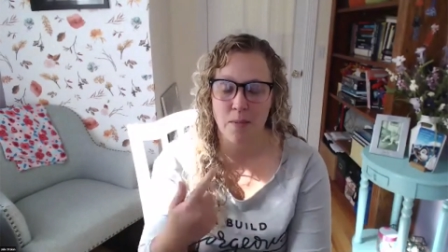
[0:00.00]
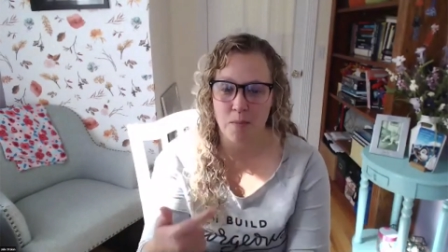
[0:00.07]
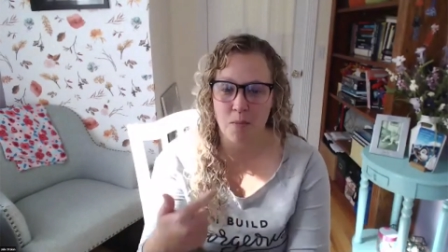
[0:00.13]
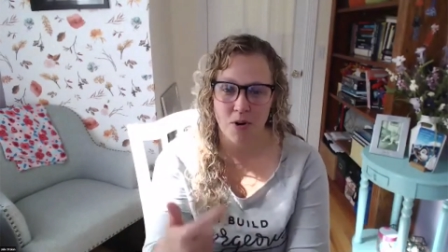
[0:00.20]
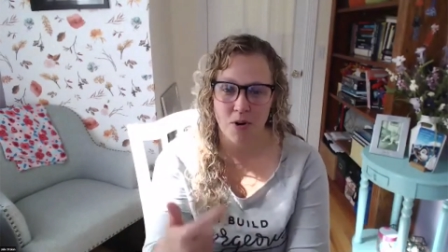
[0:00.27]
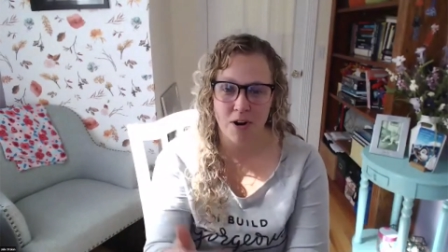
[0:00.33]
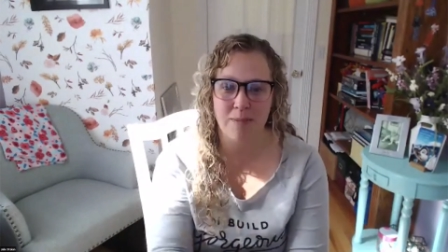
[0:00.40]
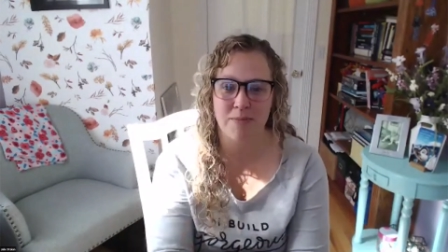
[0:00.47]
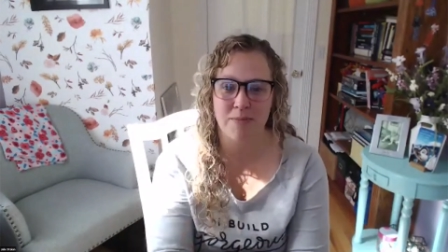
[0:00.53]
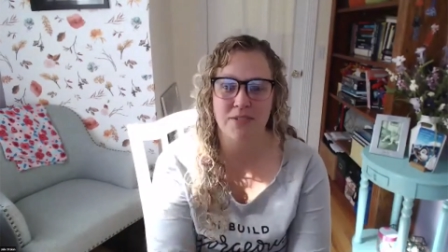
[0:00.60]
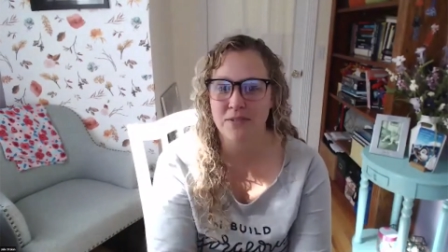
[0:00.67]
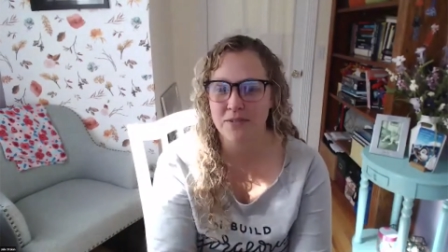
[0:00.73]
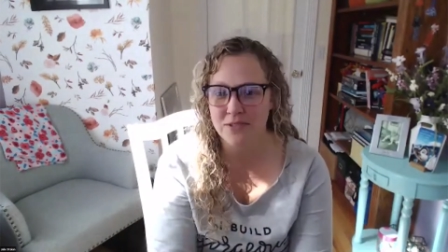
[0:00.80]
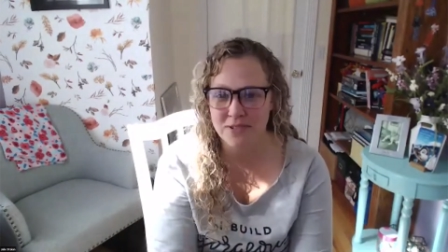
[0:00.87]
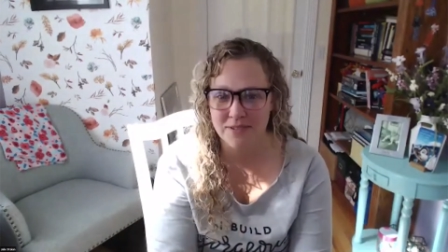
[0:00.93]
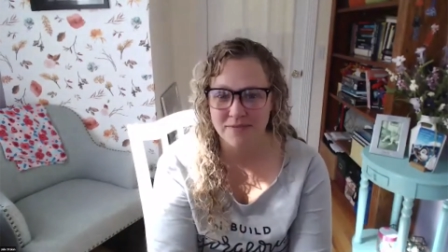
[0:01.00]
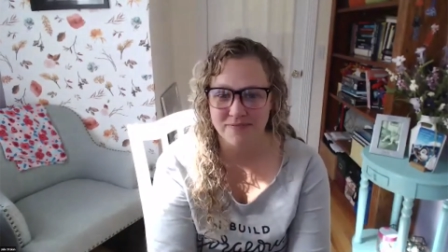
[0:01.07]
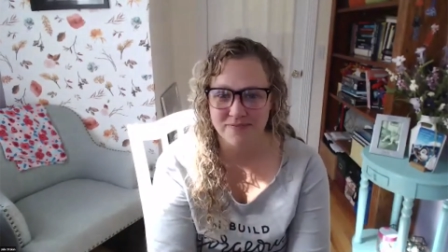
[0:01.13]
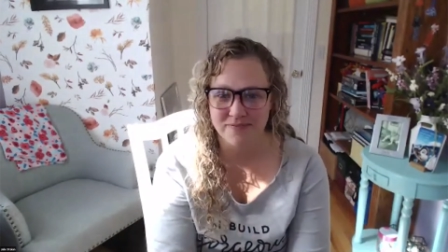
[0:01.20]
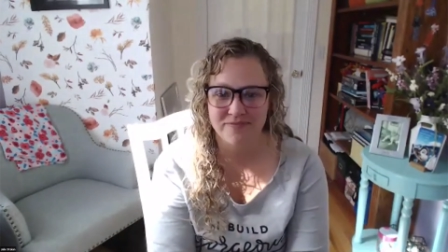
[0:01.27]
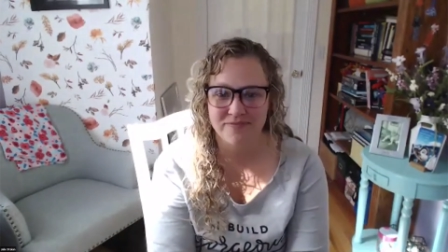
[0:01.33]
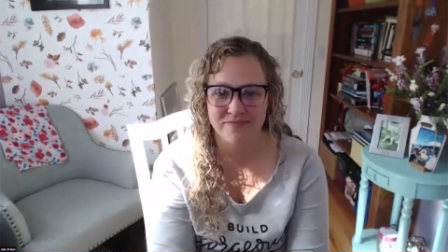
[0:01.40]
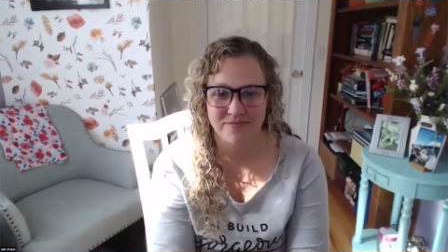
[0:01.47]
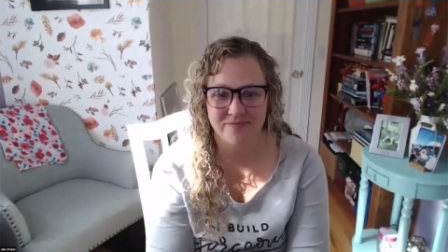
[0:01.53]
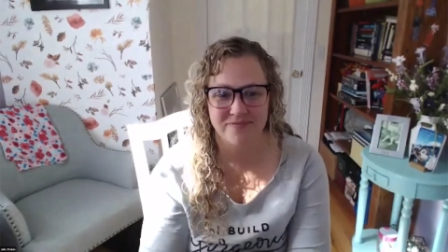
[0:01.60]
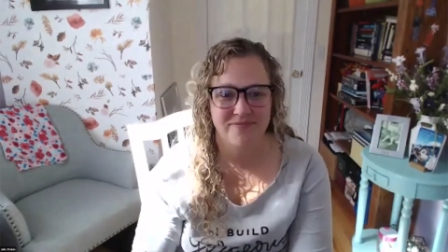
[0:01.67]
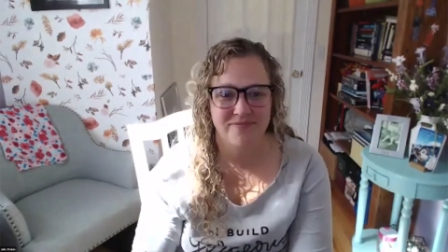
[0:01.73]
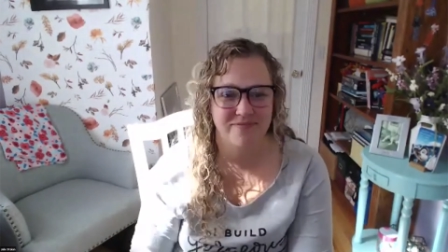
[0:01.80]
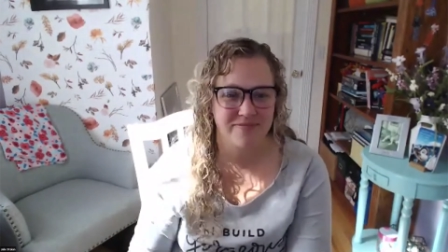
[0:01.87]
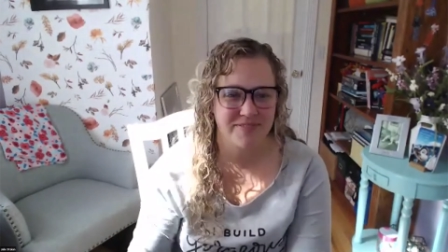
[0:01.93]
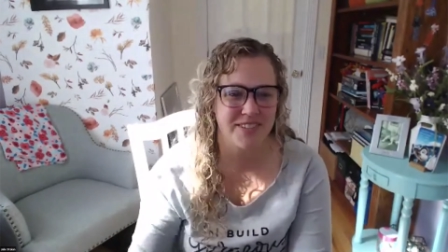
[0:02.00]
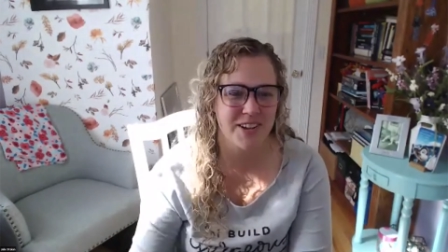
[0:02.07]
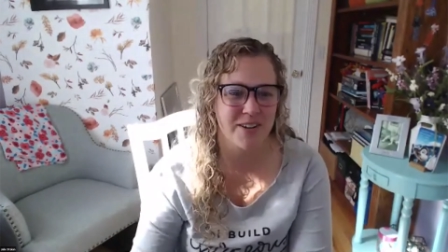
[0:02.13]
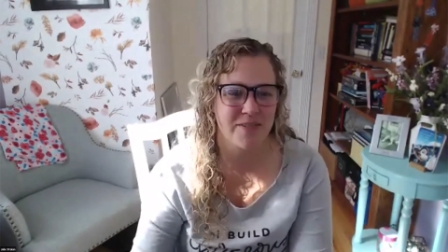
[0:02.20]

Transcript: more episodes. Yes. So.